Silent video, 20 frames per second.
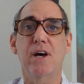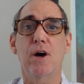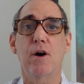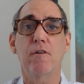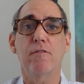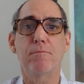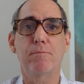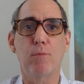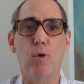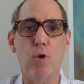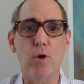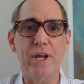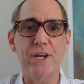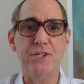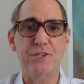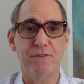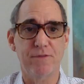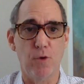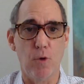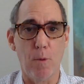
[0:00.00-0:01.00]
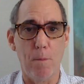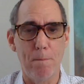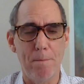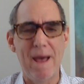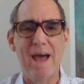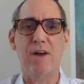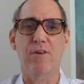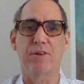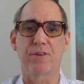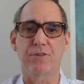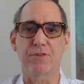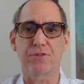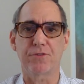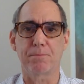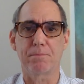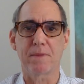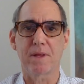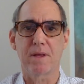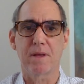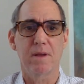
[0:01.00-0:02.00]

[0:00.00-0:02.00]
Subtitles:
of mortgage forbearance,